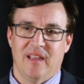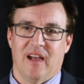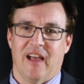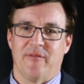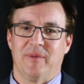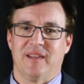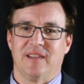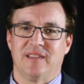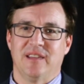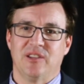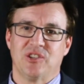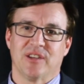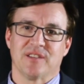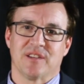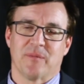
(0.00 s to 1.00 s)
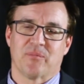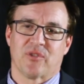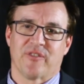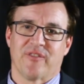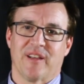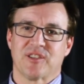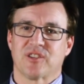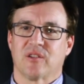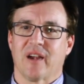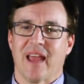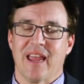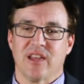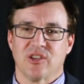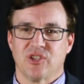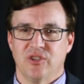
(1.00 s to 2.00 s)
I've been teaching as a professor at
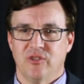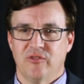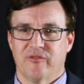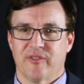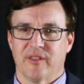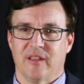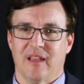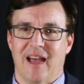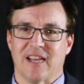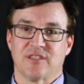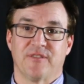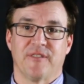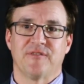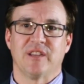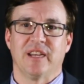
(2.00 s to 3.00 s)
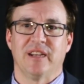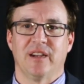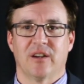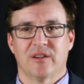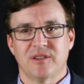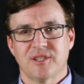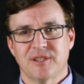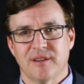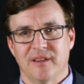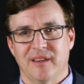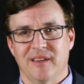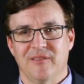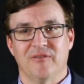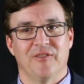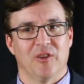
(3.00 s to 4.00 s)
ASU for the last 15 years
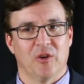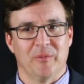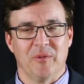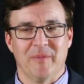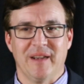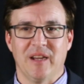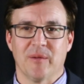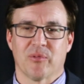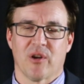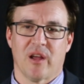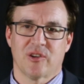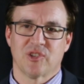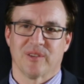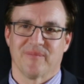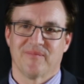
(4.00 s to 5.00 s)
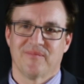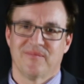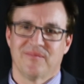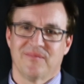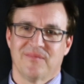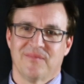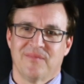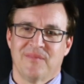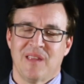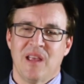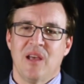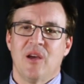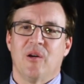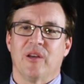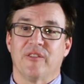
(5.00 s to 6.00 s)
in film and media production.
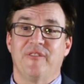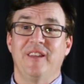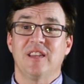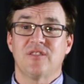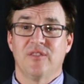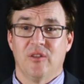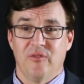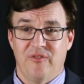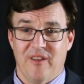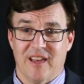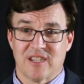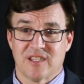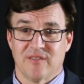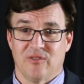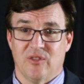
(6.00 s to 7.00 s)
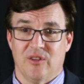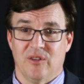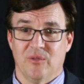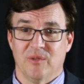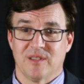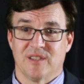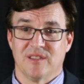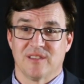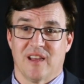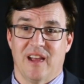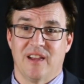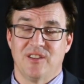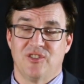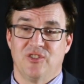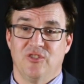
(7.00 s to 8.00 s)
Well, the Phoenix Film Festival was
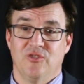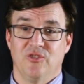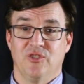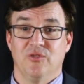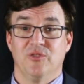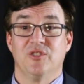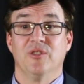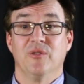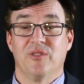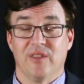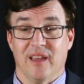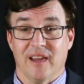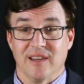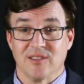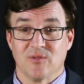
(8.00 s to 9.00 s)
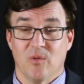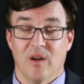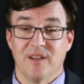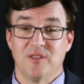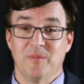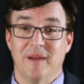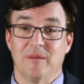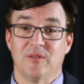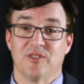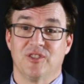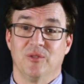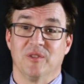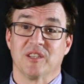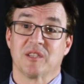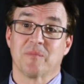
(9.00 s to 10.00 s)
designed to do two things. One, to be able
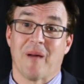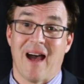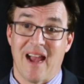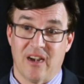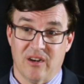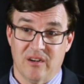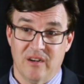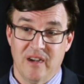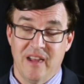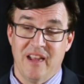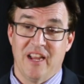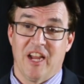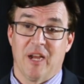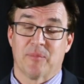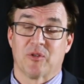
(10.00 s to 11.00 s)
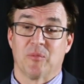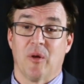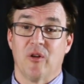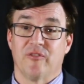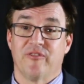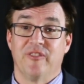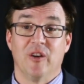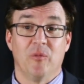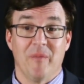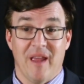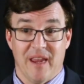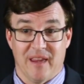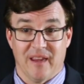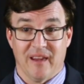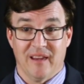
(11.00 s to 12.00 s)
to inspire and promote
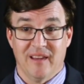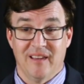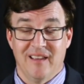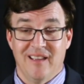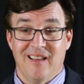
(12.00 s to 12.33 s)
filmmaking